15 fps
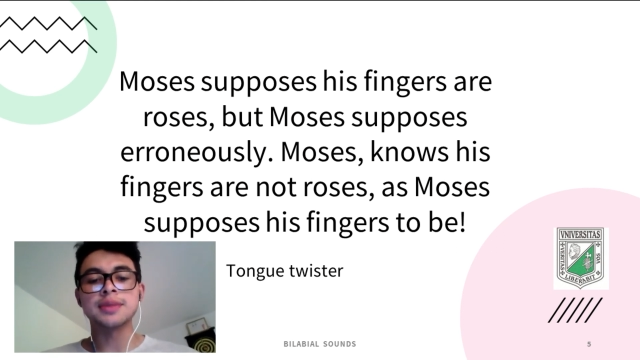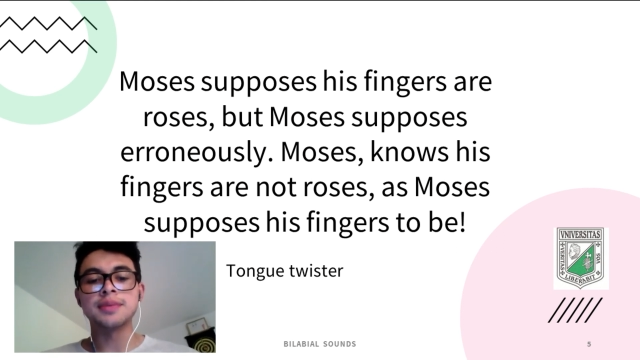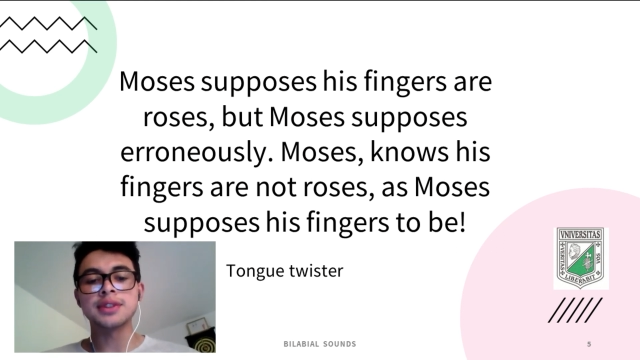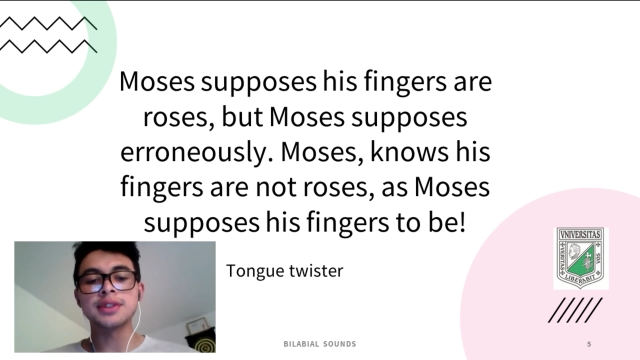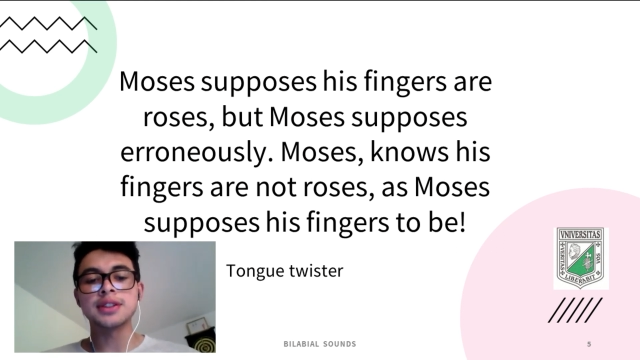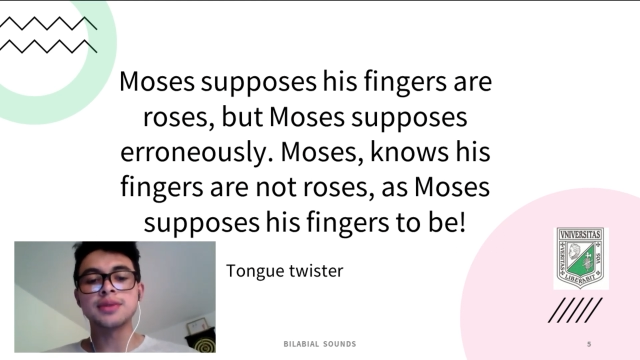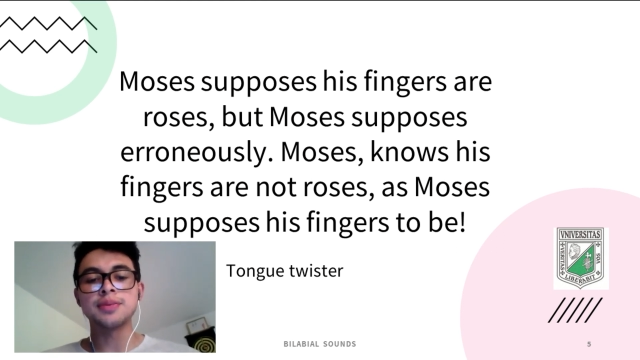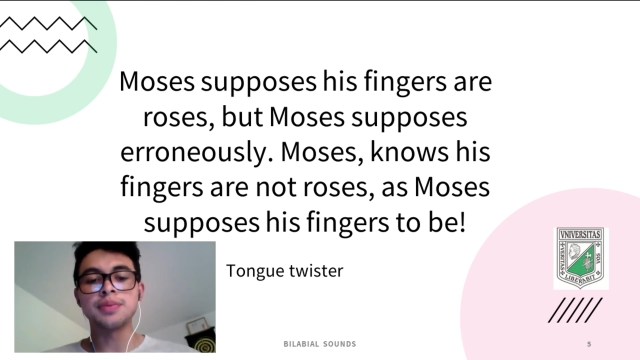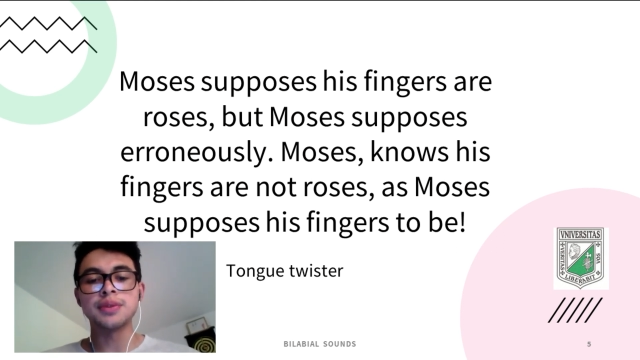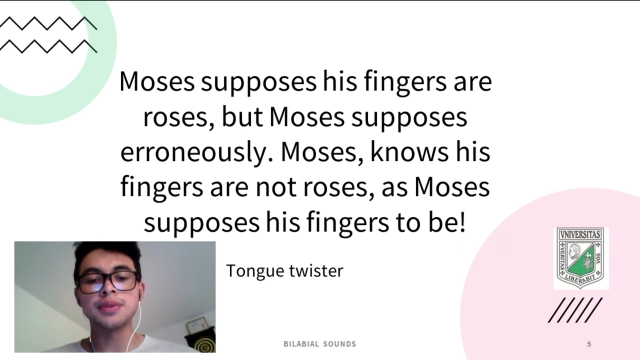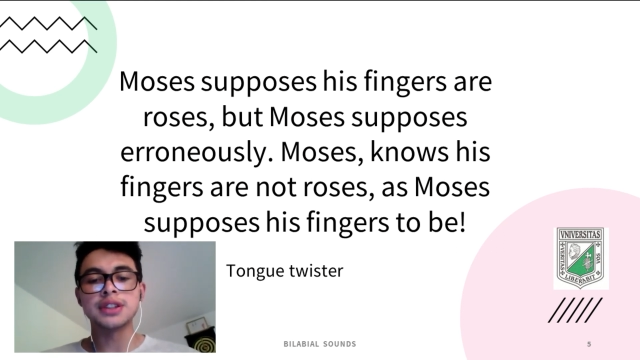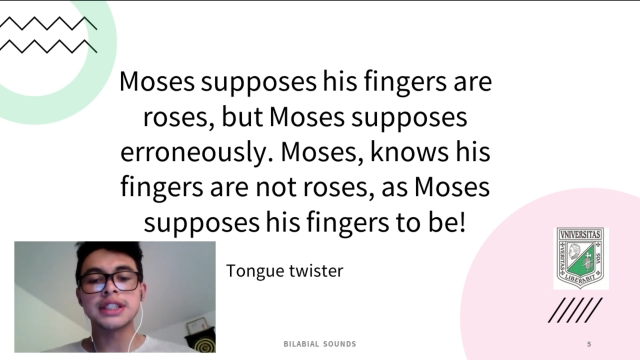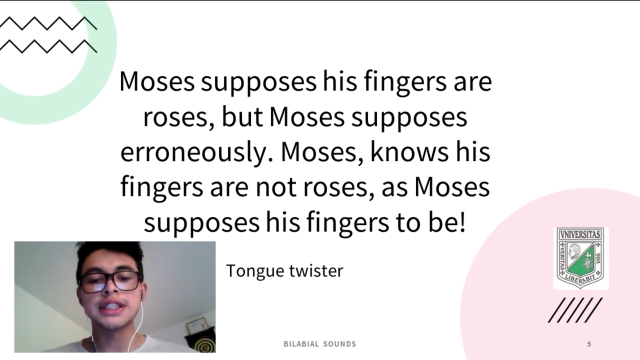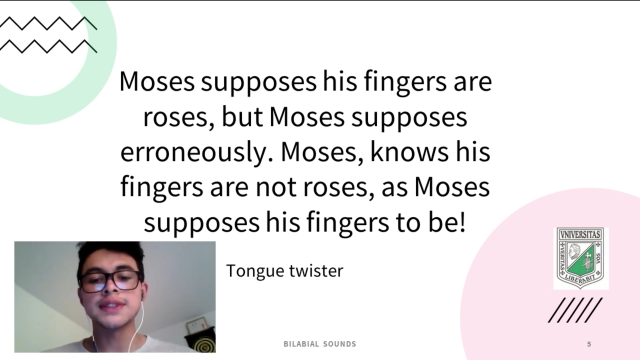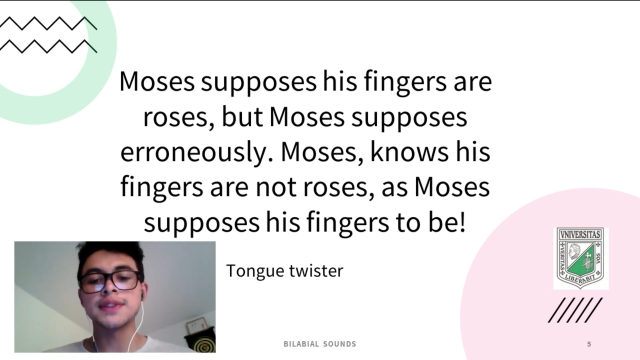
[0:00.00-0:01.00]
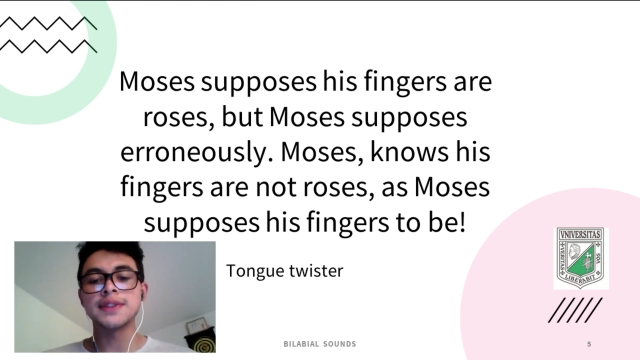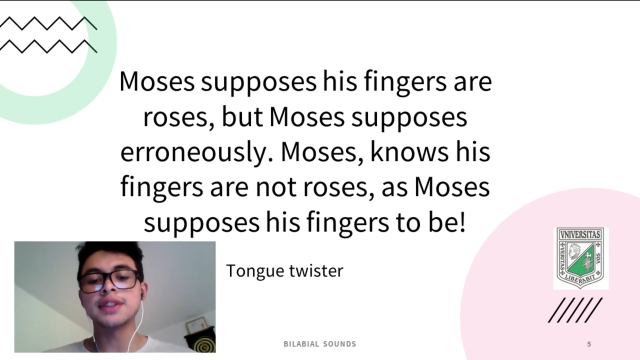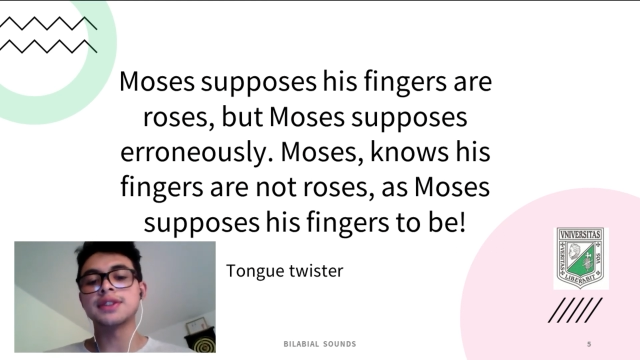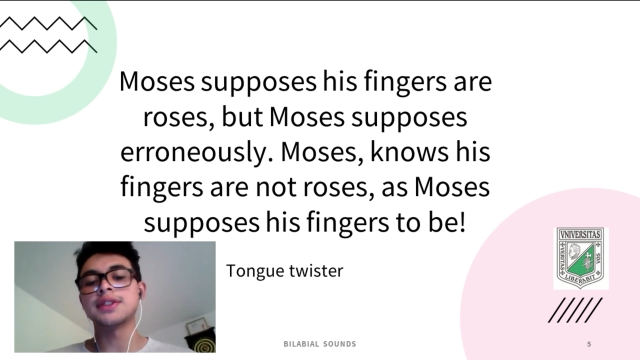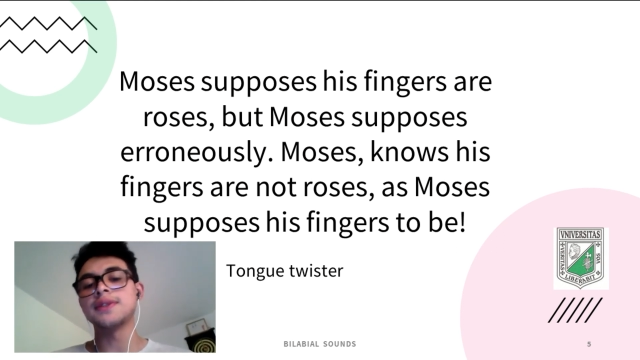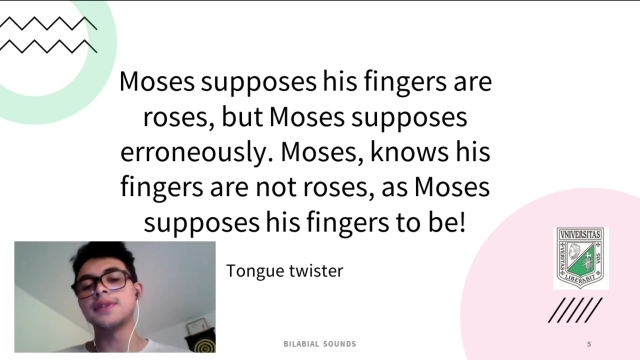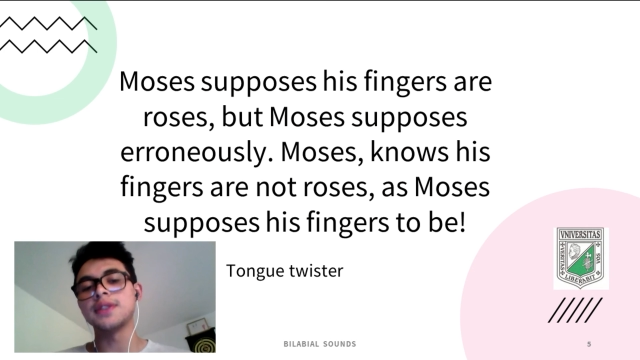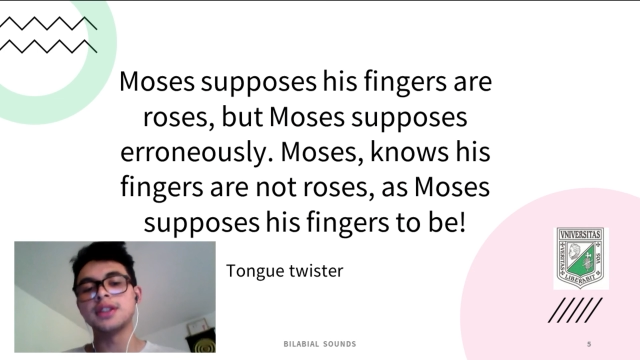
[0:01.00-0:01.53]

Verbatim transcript: as Moses supposes his fingers to